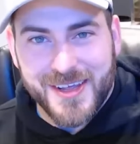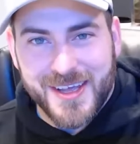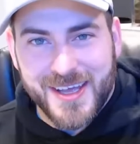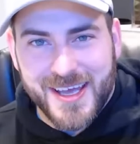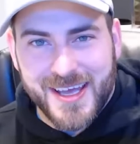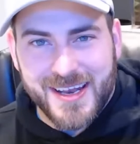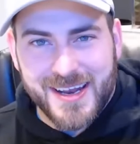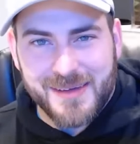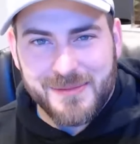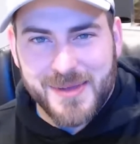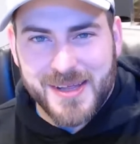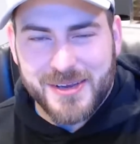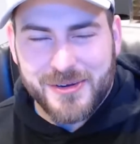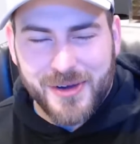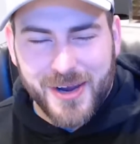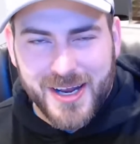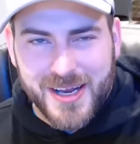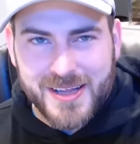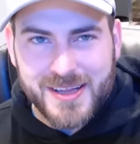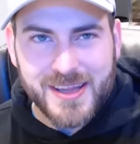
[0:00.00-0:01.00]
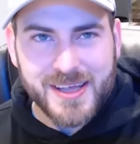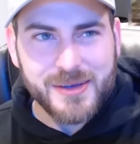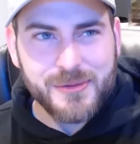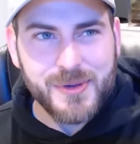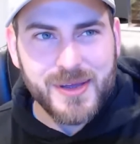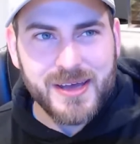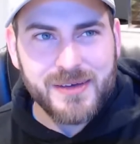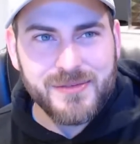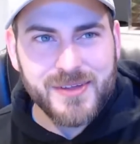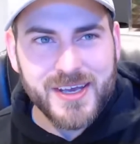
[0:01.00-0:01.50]
And I mean, granted, like
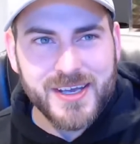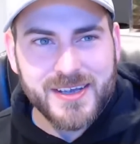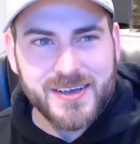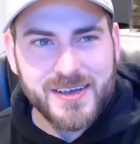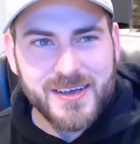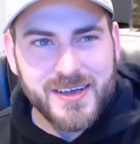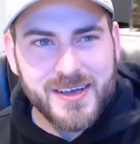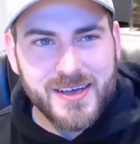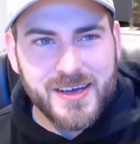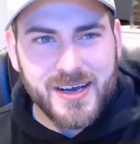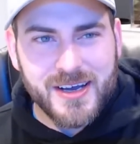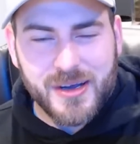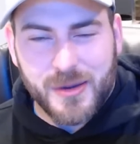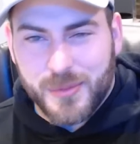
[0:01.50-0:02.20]
we have like a